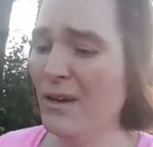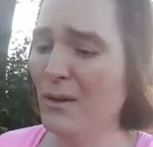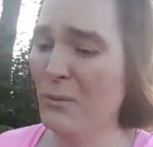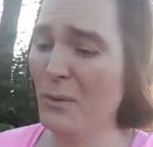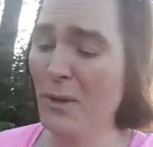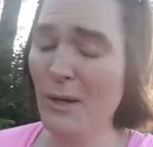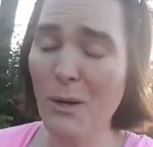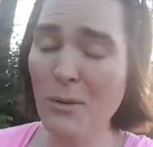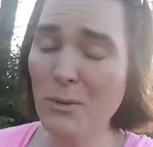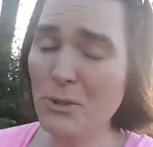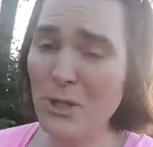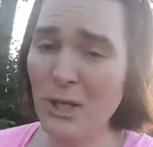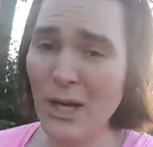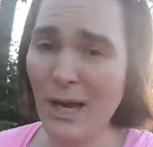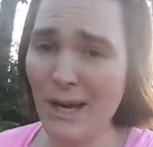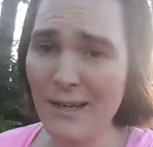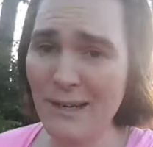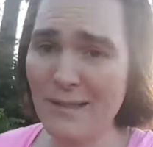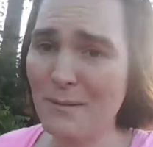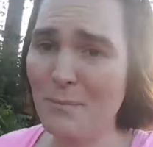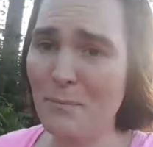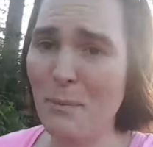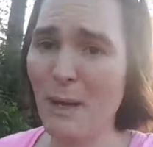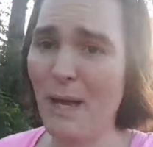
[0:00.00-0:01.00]
We know
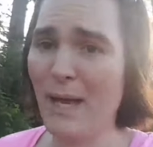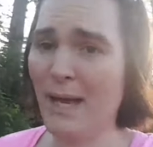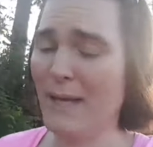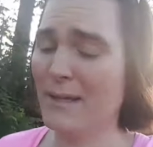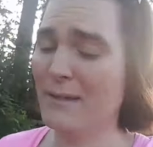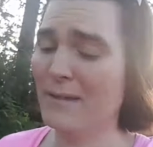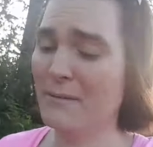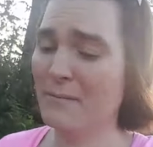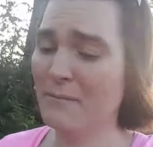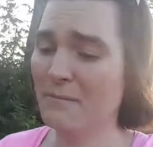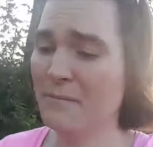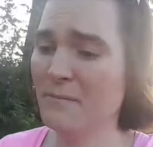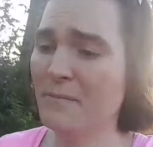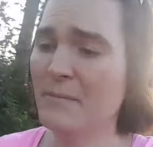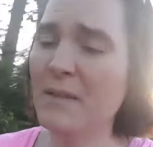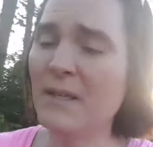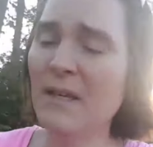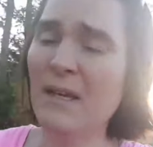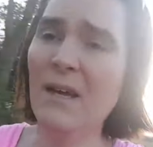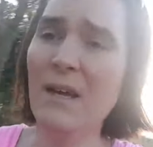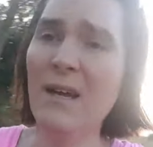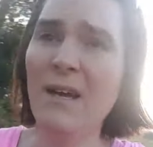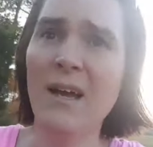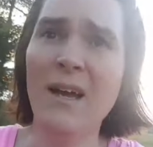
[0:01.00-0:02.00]
China's bad.
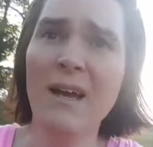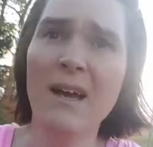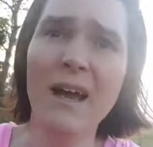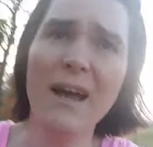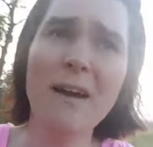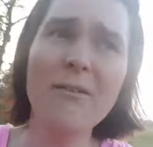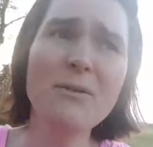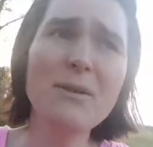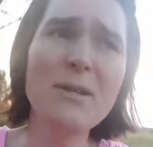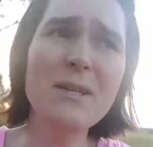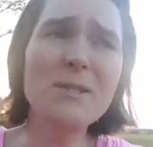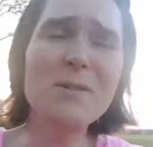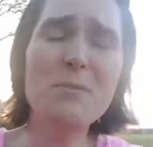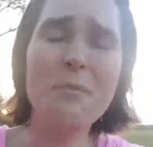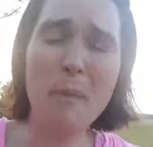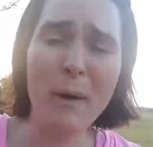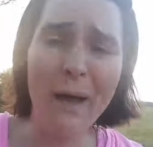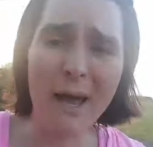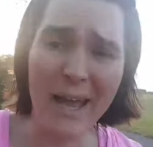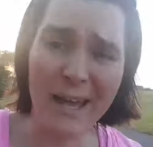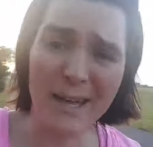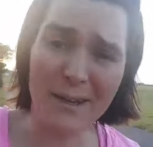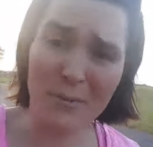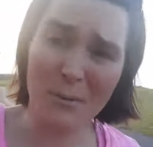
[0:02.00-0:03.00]
Everything's
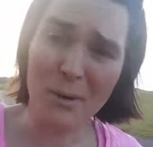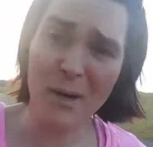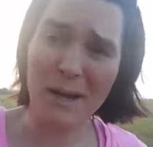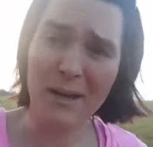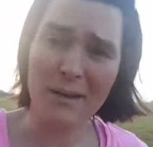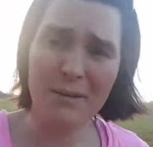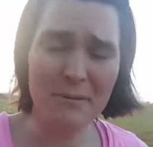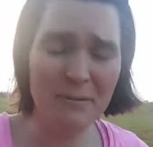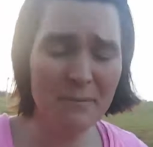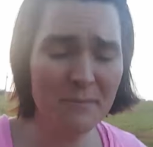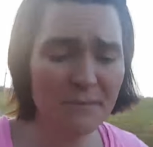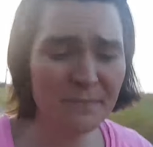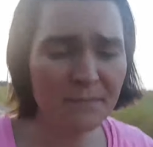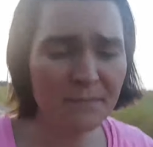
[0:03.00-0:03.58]
bad, right?